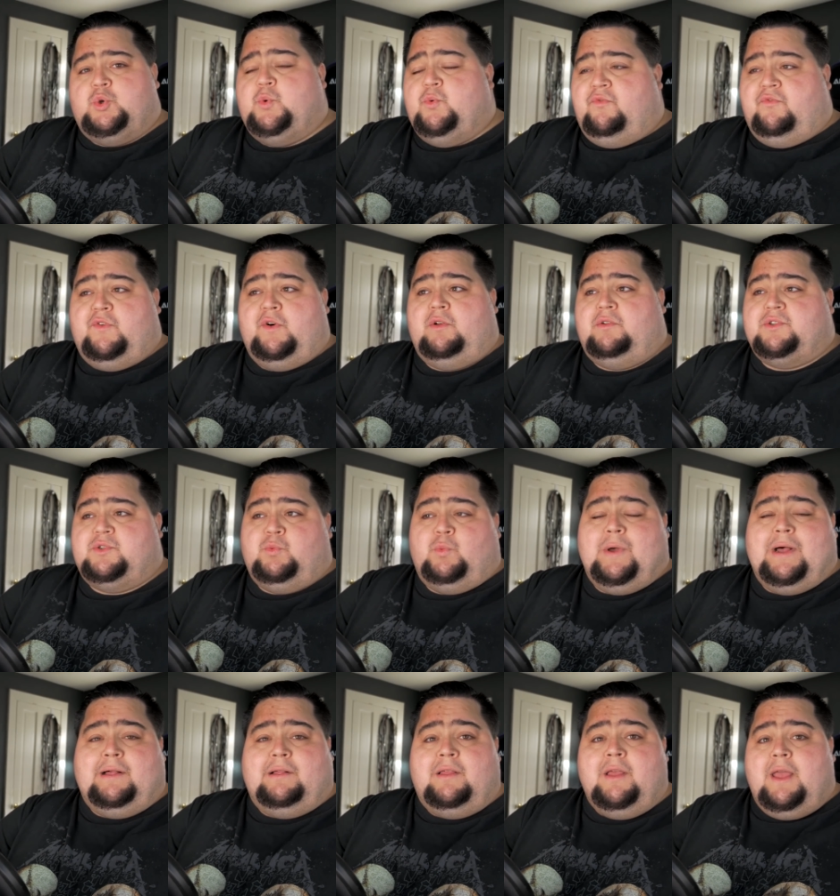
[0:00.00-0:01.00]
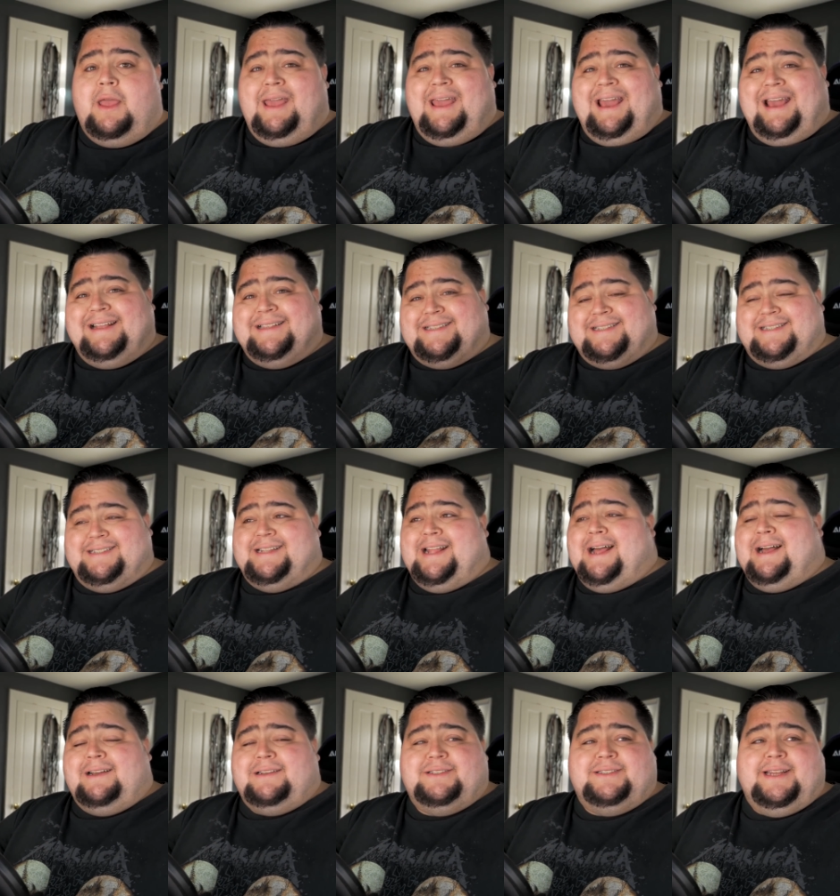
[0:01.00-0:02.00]
volts, while at
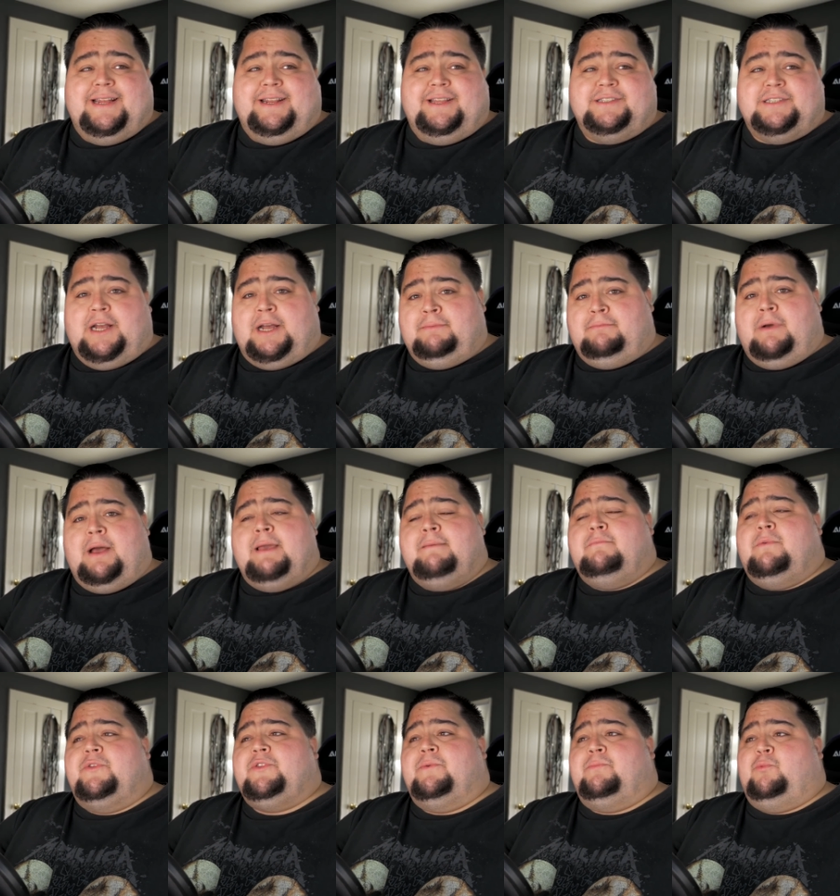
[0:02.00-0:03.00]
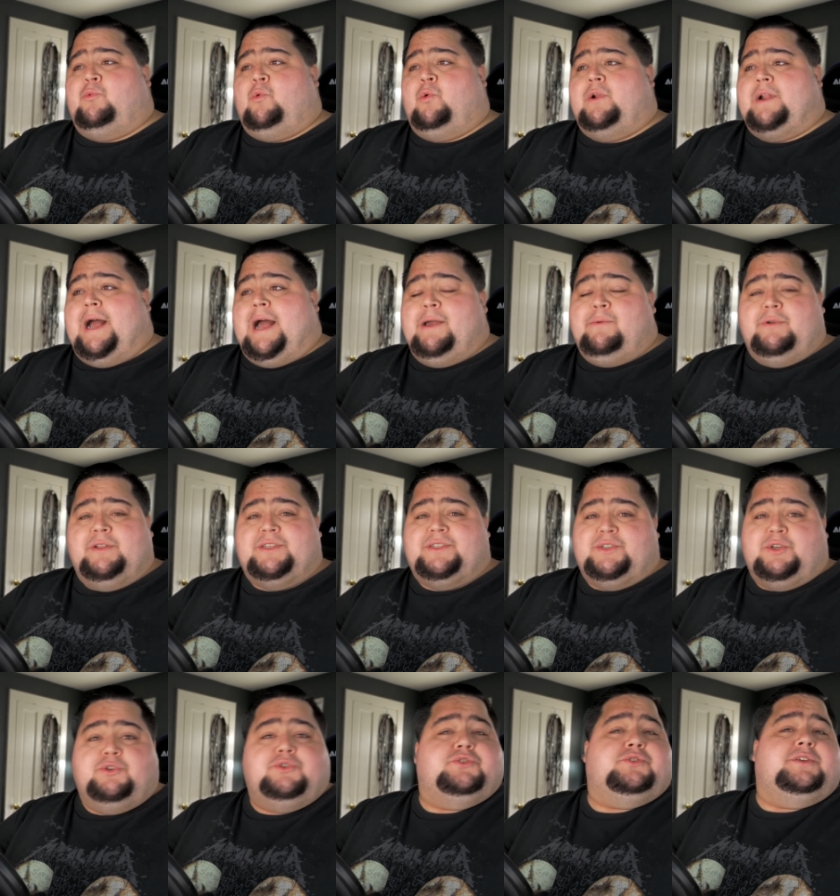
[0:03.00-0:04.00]
stock settings on my motherboard, I would
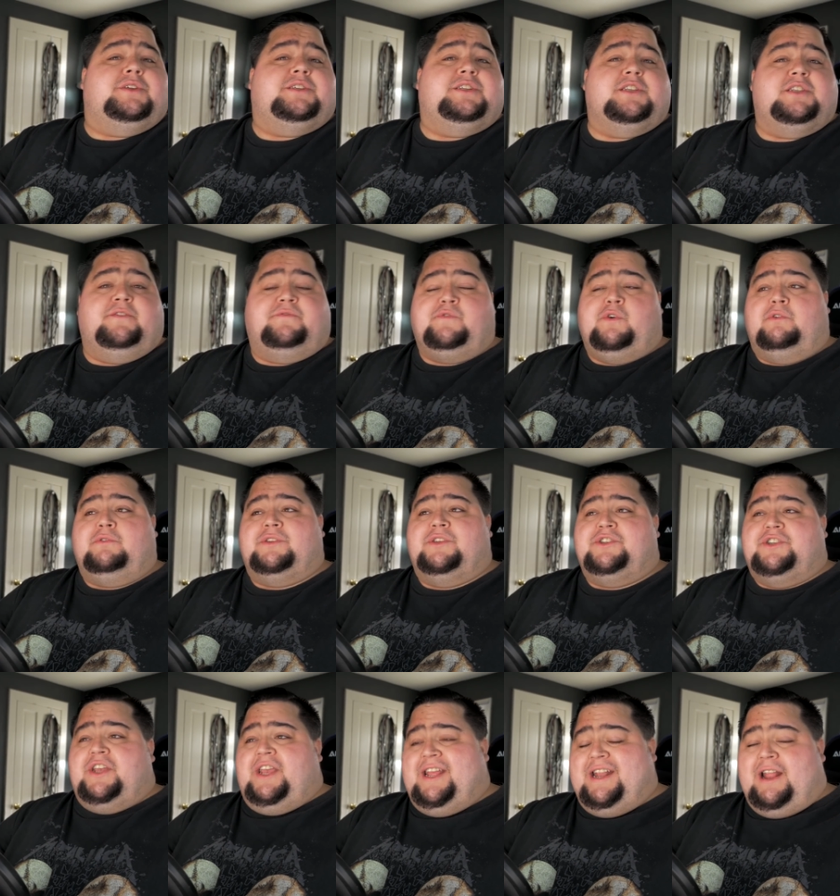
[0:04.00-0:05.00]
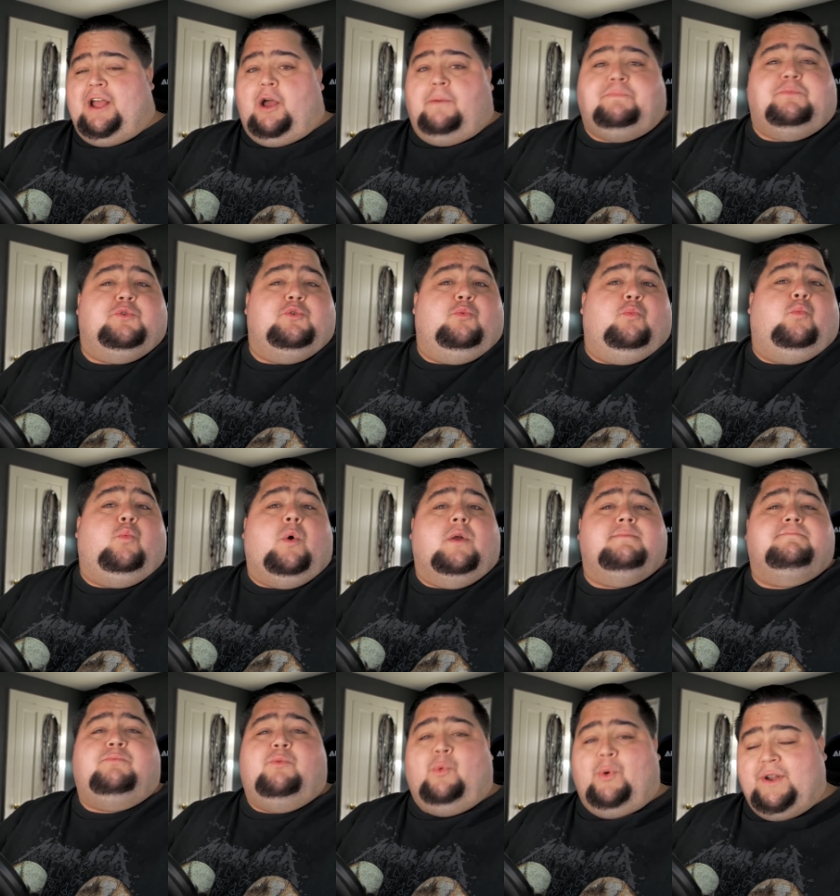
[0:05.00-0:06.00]
usually see the voltage hit up to
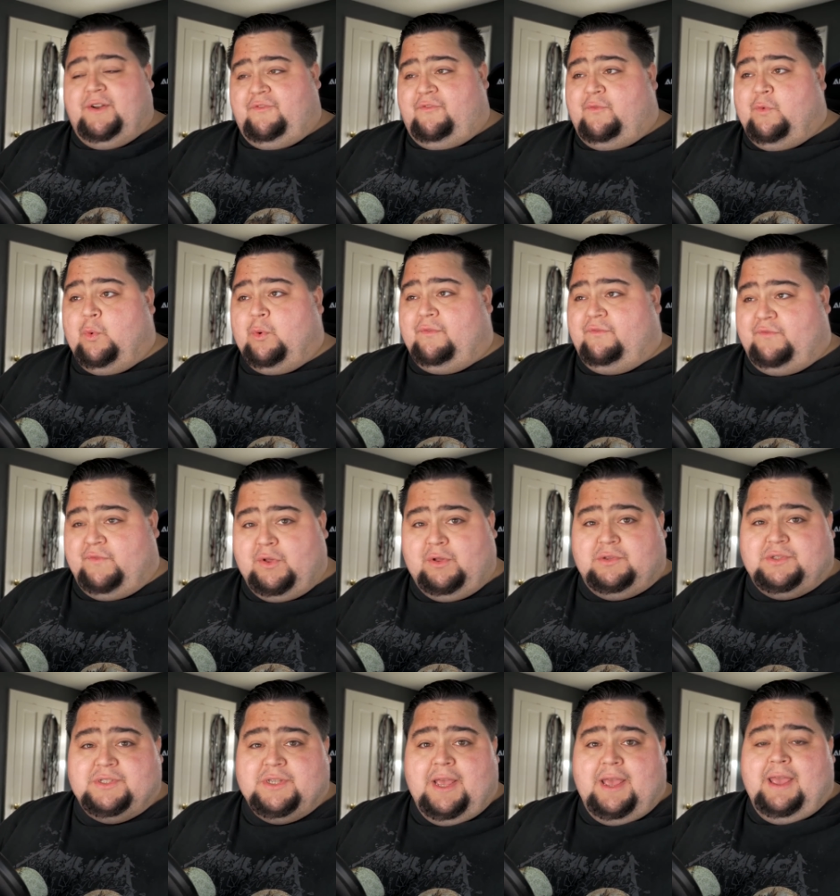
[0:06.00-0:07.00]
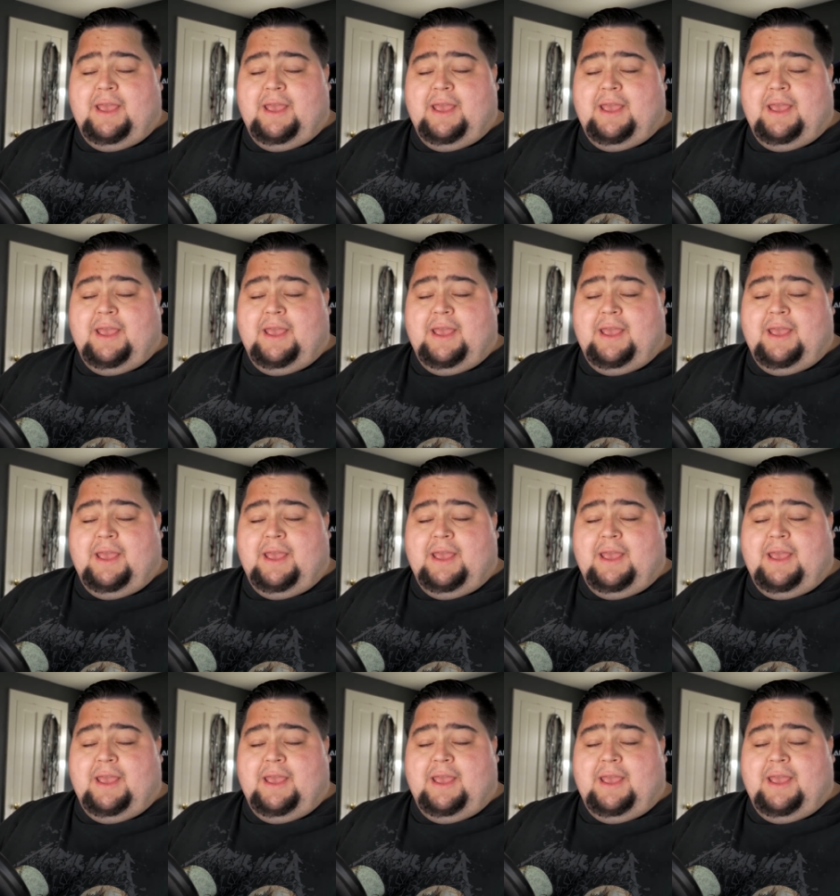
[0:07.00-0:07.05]
1.4 volts.